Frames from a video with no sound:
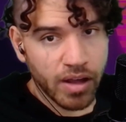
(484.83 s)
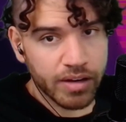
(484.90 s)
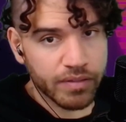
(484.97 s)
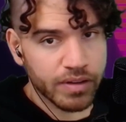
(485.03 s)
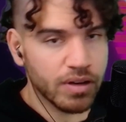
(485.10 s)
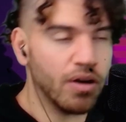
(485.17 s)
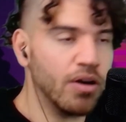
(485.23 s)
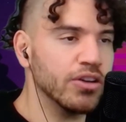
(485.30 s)
of
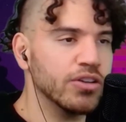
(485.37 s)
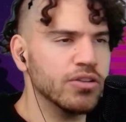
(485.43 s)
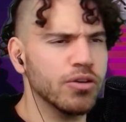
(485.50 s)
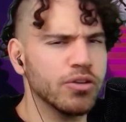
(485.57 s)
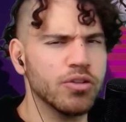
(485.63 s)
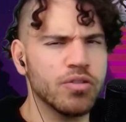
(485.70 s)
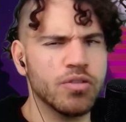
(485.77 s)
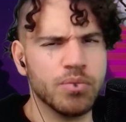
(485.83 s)
it. Oh, you know,
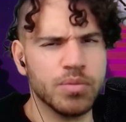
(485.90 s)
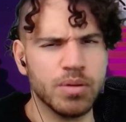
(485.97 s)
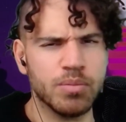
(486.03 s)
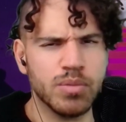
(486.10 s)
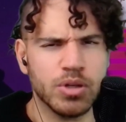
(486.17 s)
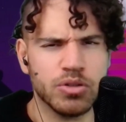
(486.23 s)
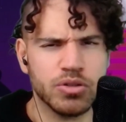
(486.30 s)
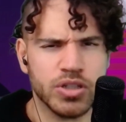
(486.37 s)
it used to be a
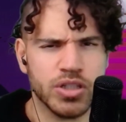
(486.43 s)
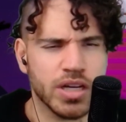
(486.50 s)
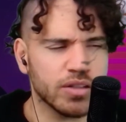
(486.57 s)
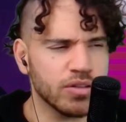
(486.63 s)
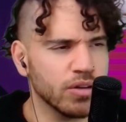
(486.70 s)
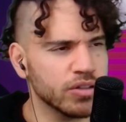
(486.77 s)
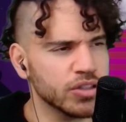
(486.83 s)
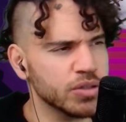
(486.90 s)
military
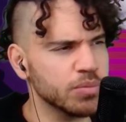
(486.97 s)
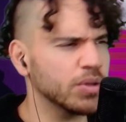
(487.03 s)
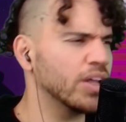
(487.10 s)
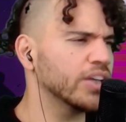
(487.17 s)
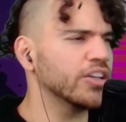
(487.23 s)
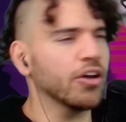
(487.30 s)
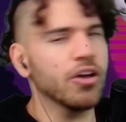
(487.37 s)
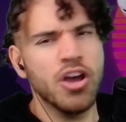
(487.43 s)
technology, but
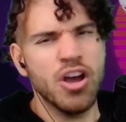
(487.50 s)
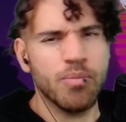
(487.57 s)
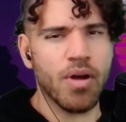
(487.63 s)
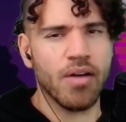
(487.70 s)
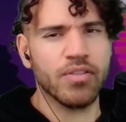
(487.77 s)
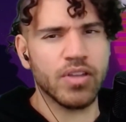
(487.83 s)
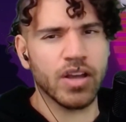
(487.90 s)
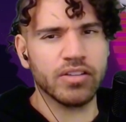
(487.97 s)
like, you know,
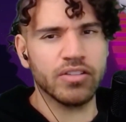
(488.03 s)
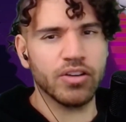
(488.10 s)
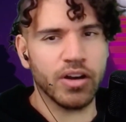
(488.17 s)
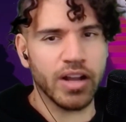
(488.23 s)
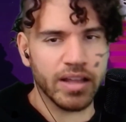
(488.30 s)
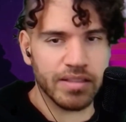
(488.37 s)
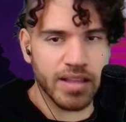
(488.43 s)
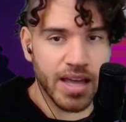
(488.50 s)
private sector
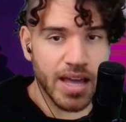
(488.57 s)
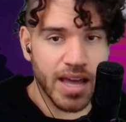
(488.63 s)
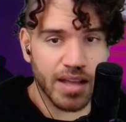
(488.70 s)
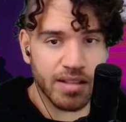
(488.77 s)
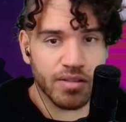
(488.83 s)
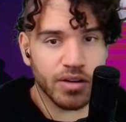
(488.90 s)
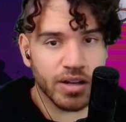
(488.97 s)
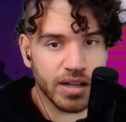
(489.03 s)
got their
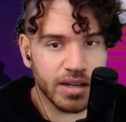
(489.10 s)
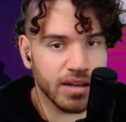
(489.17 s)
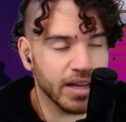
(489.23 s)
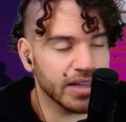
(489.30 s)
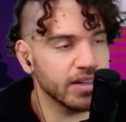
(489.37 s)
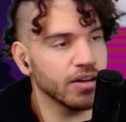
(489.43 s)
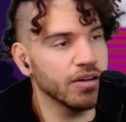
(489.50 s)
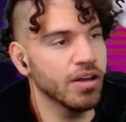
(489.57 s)
hands on it and
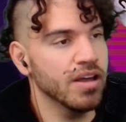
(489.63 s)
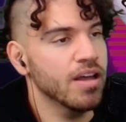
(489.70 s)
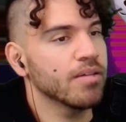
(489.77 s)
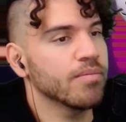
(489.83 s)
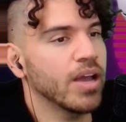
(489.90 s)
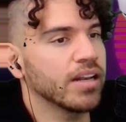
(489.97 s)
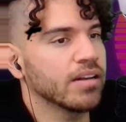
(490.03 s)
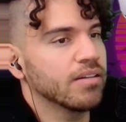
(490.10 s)
like, you know,
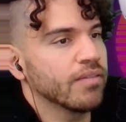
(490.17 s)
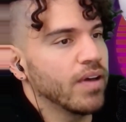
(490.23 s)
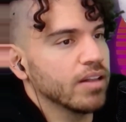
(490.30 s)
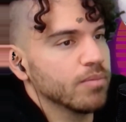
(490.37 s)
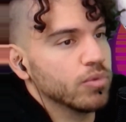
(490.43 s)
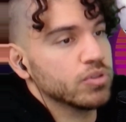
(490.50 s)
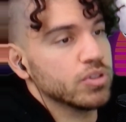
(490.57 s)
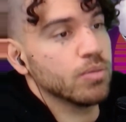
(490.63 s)
made it
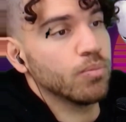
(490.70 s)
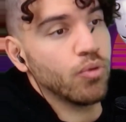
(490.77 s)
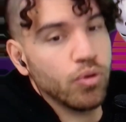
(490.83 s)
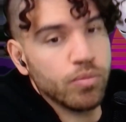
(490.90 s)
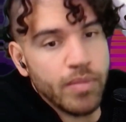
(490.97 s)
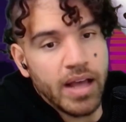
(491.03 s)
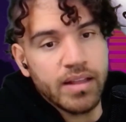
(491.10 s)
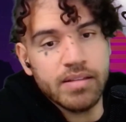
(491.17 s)
available to the
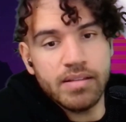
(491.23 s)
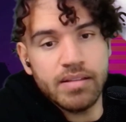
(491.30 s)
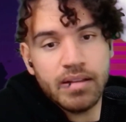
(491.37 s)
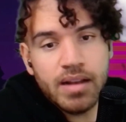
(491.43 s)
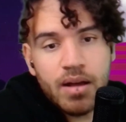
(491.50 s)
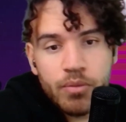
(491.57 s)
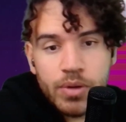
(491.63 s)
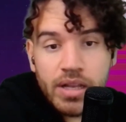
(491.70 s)
broad masses. And
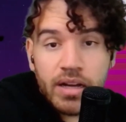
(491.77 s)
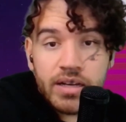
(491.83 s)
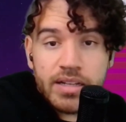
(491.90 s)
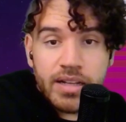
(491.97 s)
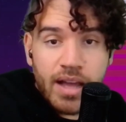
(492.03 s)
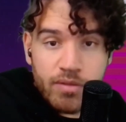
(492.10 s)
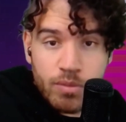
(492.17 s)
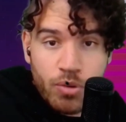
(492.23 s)
aren't we lucky
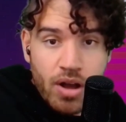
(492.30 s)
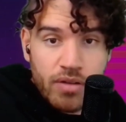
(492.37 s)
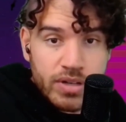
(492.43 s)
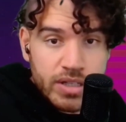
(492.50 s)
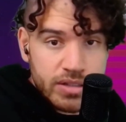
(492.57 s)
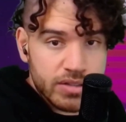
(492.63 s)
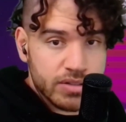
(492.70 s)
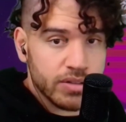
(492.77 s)
to have the private
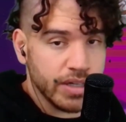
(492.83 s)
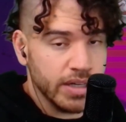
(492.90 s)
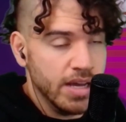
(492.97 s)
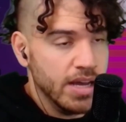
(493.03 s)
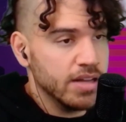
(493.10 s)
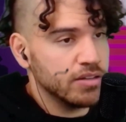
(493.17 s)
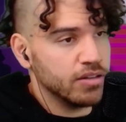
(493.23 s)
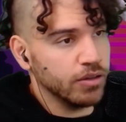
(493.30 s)
industry
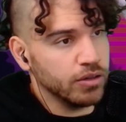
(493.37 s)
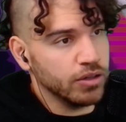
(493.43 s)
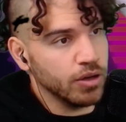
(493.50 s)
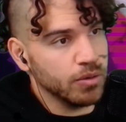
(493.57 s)
to, you know,